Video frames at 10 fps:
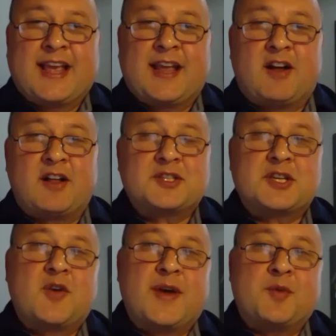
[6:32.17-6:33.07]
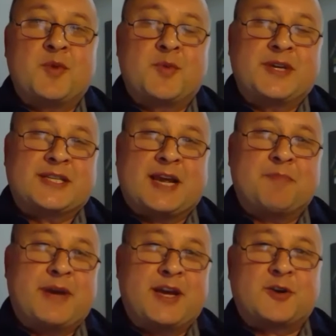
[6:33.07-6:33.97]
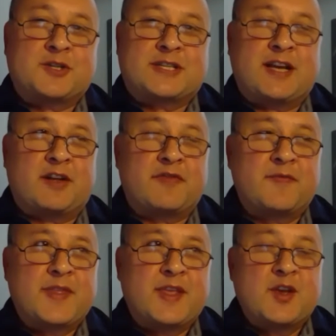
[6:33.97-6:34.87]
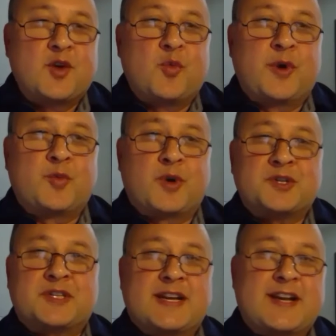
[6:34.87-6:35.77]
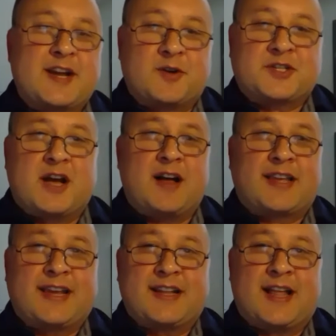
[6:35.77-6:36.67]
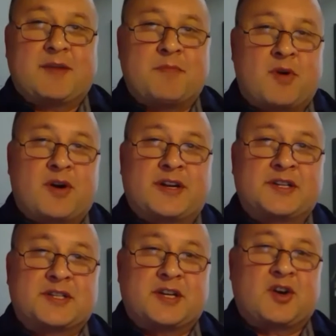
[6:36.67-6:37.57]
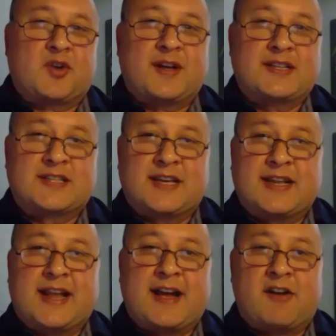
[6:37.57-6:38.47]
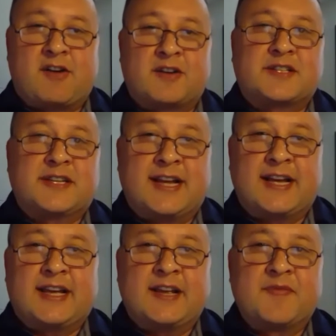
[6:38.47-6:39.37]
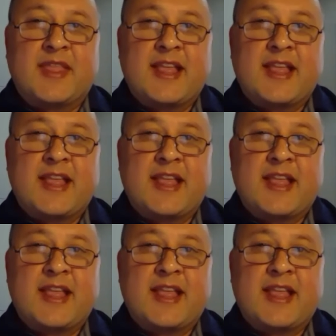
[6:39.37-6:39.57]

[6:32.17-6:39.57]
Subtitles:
And also, when we say be yourself, when we're sitting here talking like Marcus and Karissa and I are today,